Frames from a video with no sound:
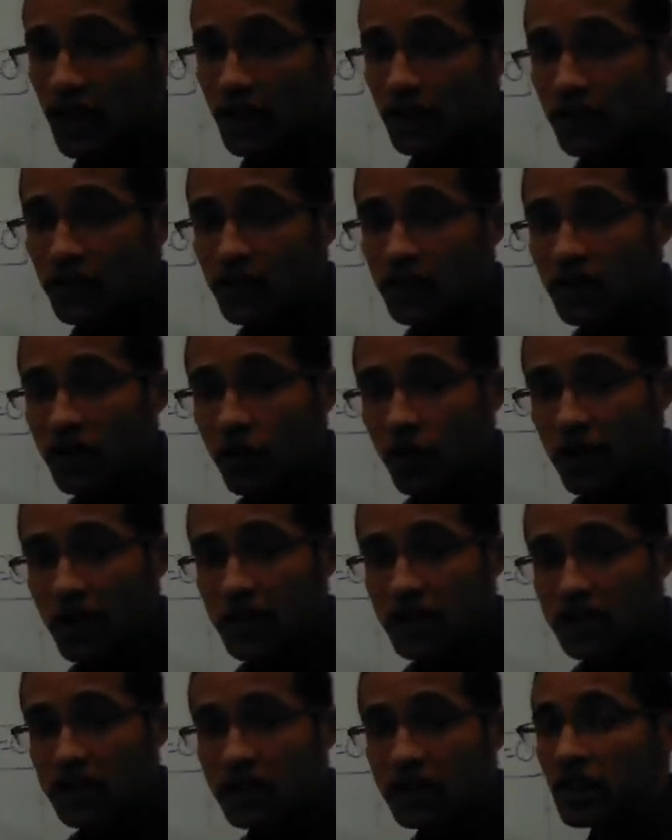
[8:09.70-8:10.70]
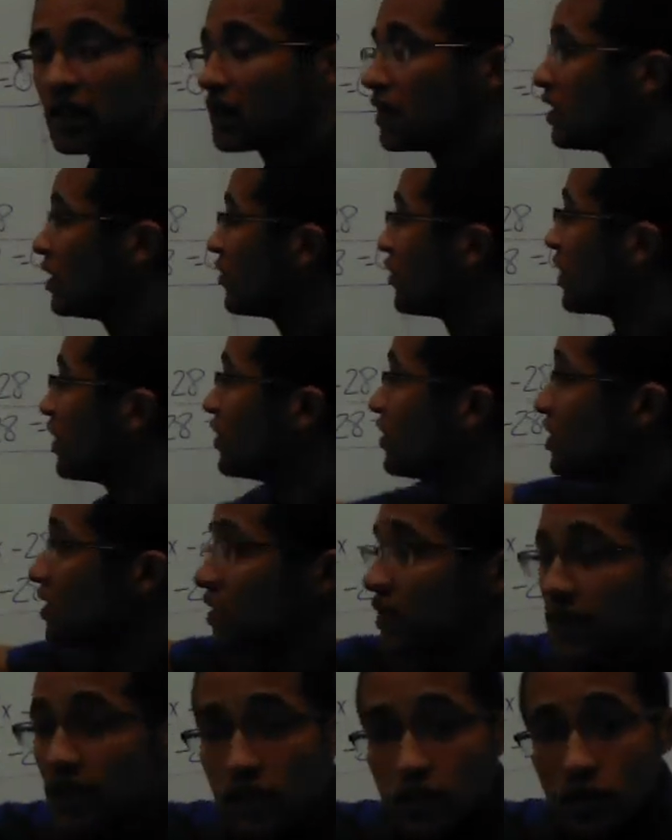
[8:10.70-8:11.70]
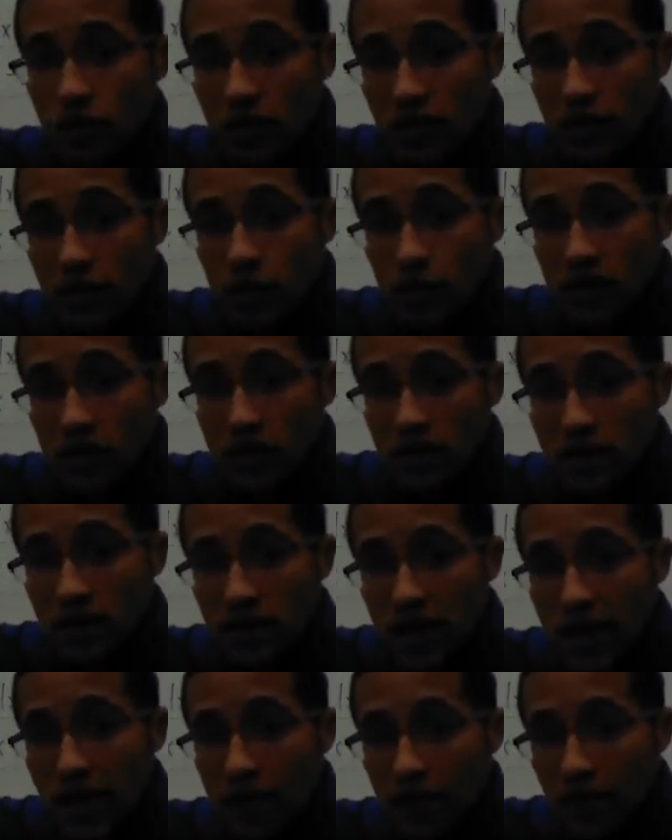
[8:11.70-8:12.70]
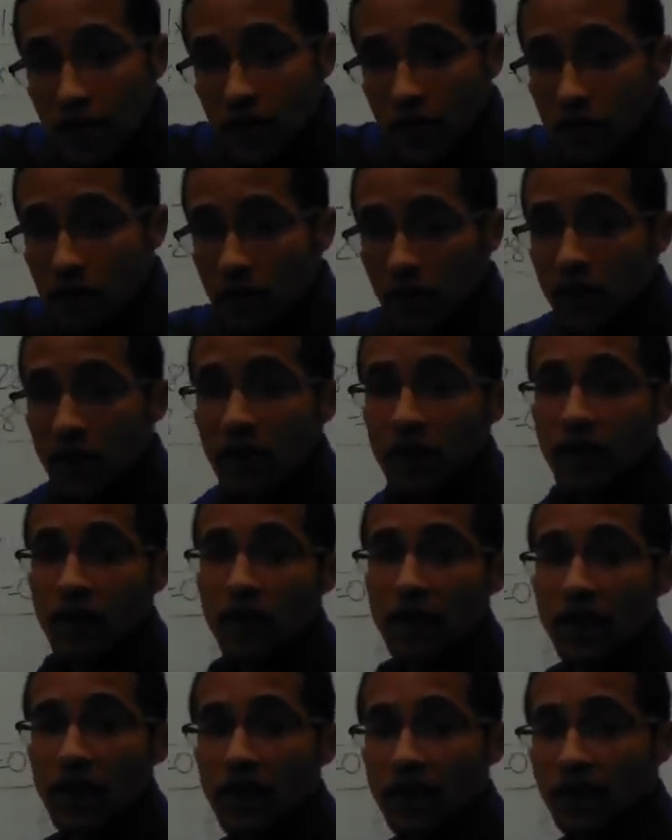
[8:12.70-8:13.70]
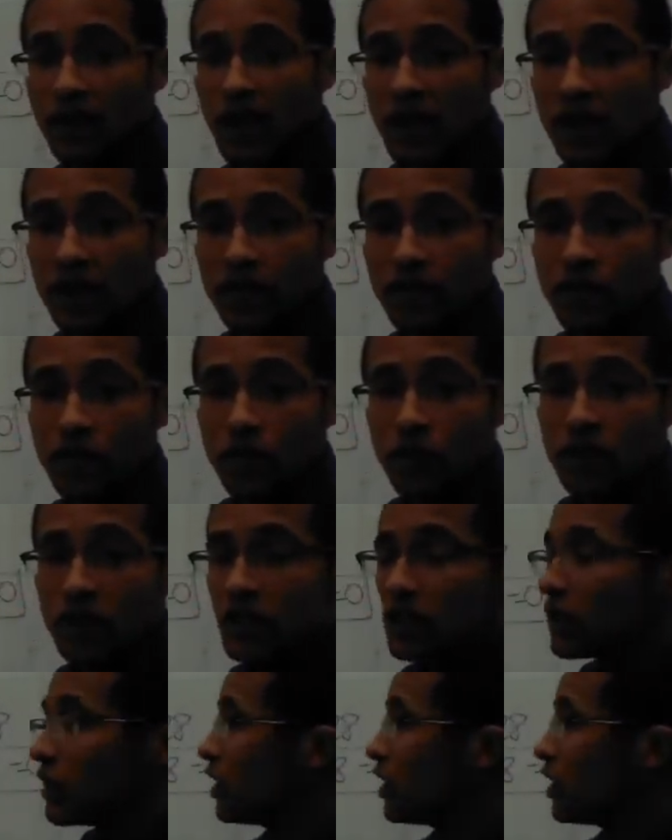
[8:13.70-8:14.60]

the equation that these two solutions came from. And again, if you were to